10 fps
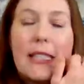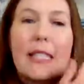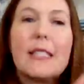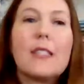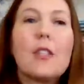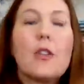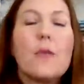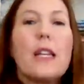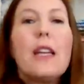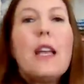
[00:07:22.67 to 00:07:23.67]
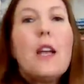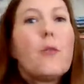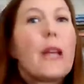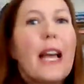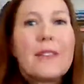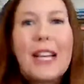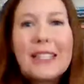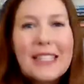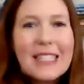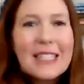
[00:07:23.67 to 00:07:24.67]
This is a new one. We have
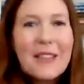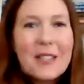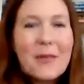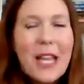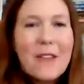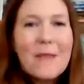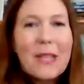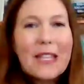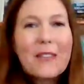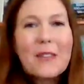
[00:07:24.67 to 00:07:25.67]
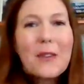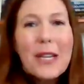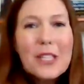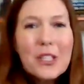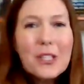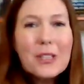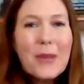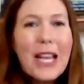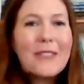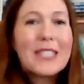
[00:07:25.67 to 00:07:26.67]
tons in the series. We have mythical creatures,
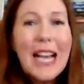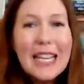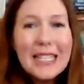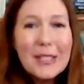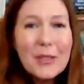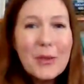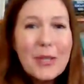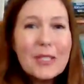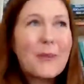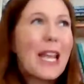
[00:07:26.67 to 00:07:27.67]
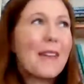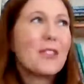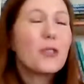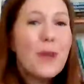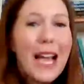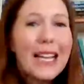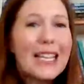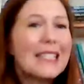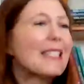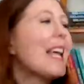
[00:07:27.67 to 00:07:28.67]
we have dinosaurs, we have
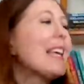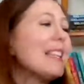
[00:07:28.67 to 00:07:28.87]
dragons.